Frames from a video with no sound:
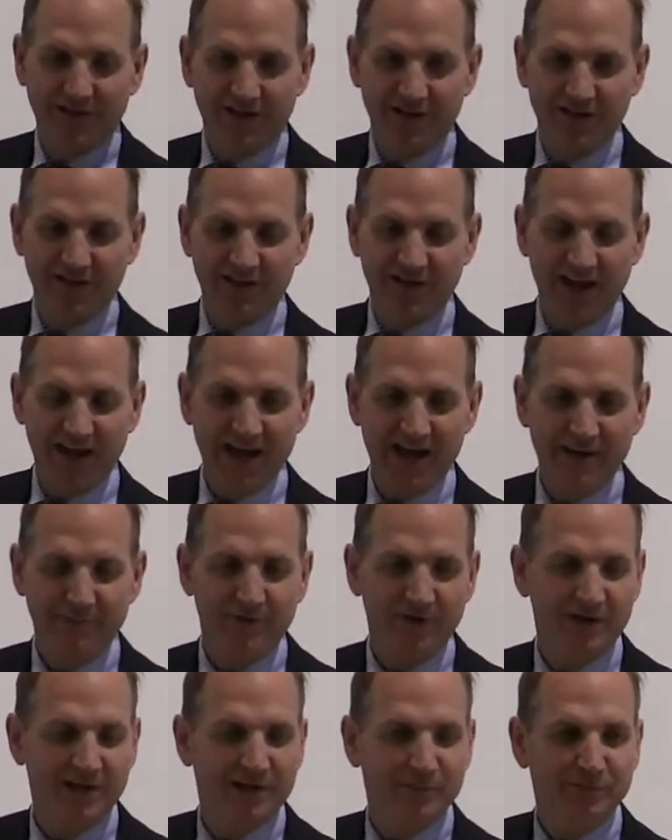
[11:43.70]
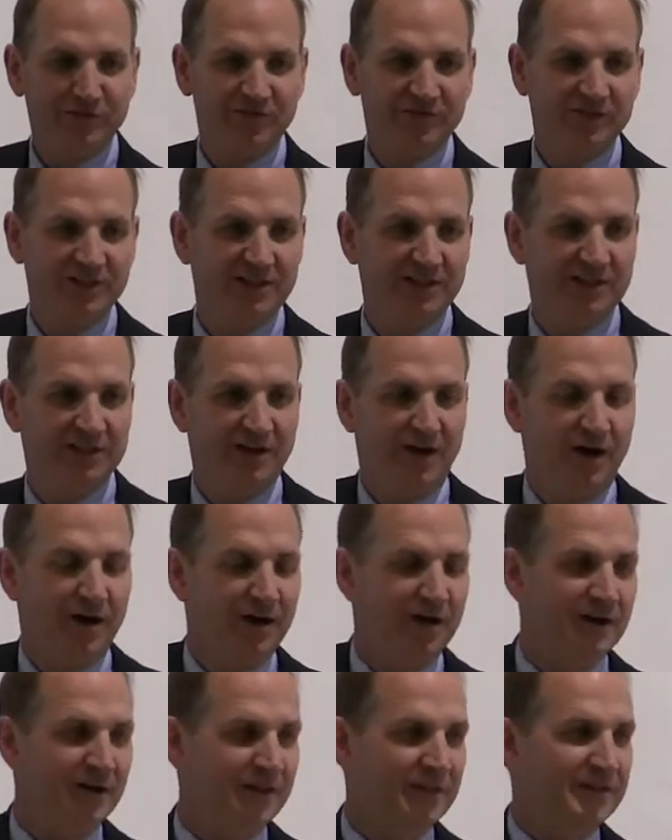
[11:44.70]
that in Abraham's seed
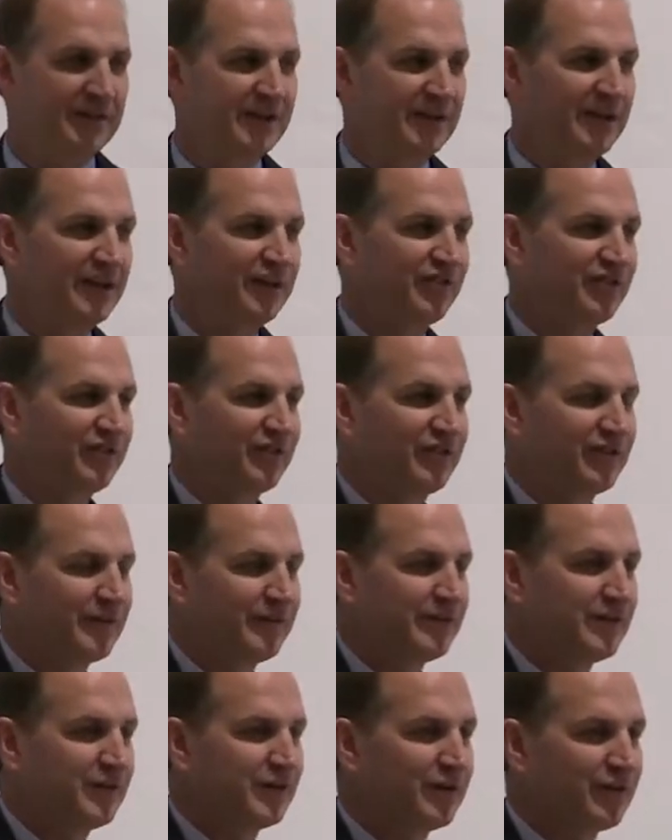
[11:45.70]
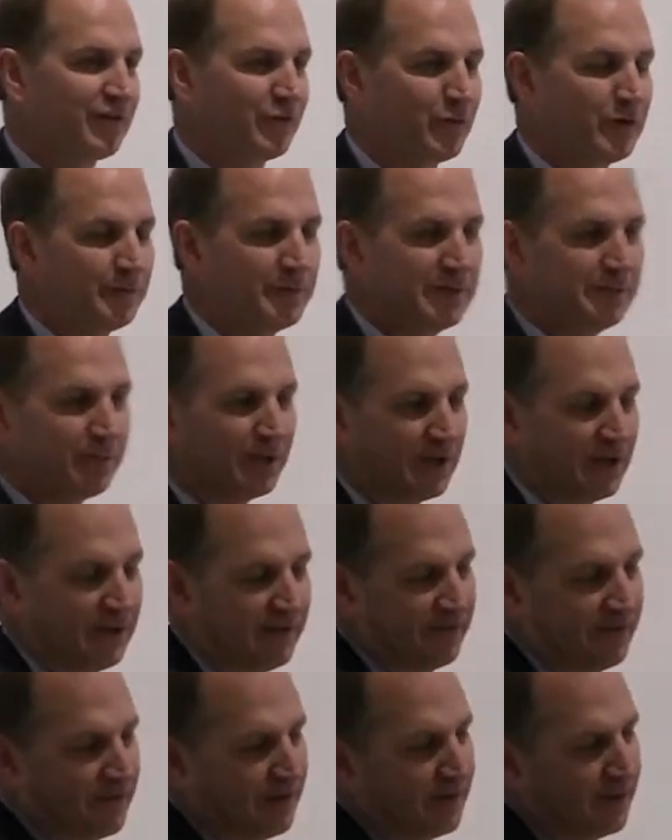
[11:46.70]
all the nations of the earth will be
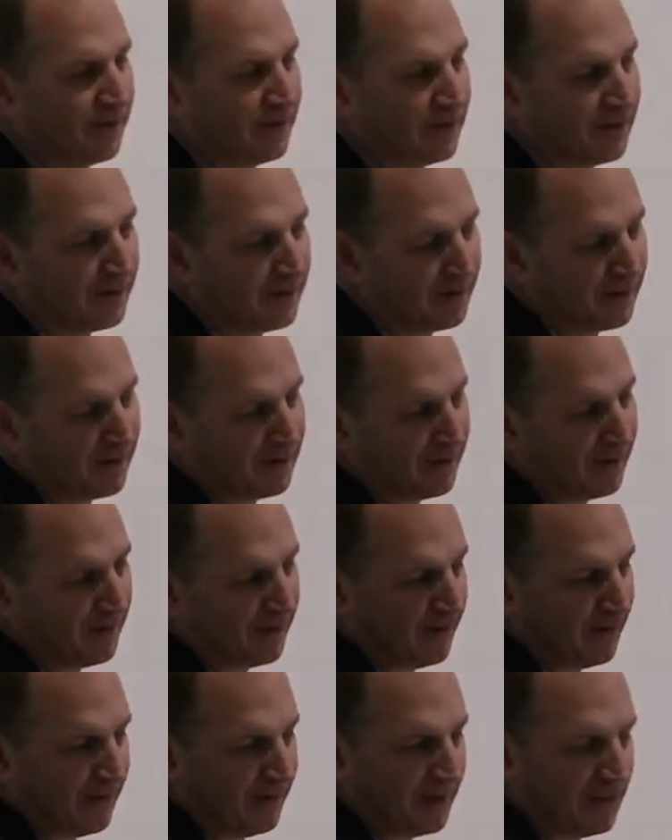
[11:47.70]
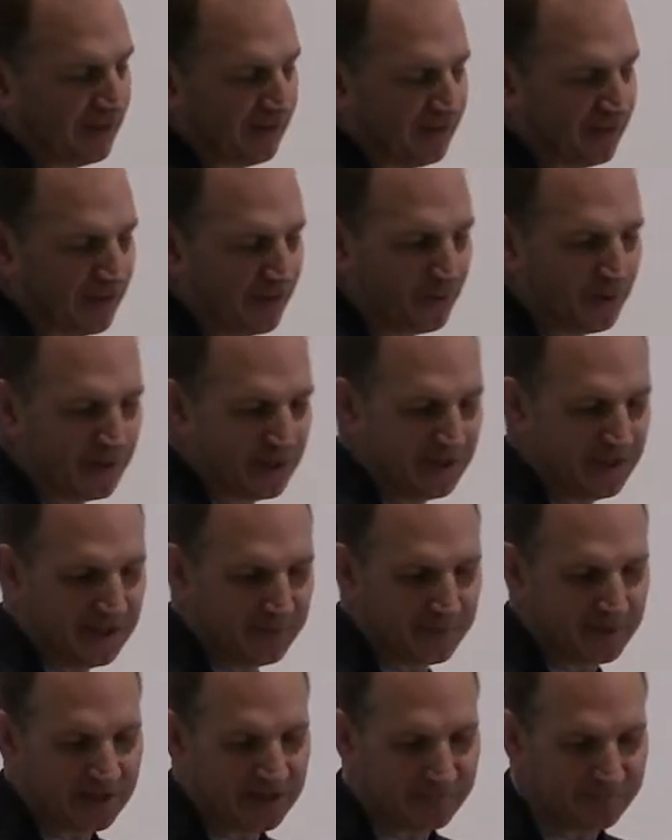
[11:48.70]
blessed. And so what did
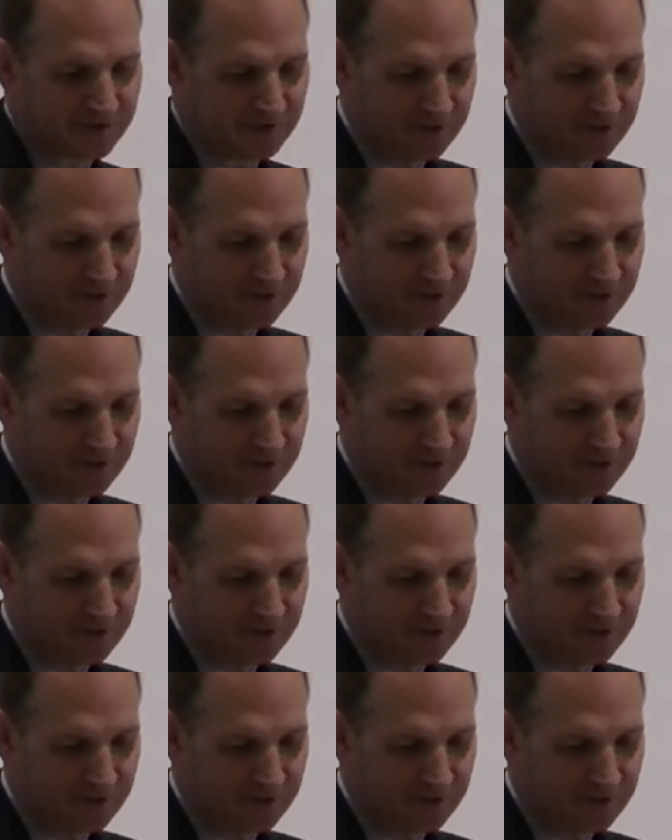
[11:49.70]
Abraham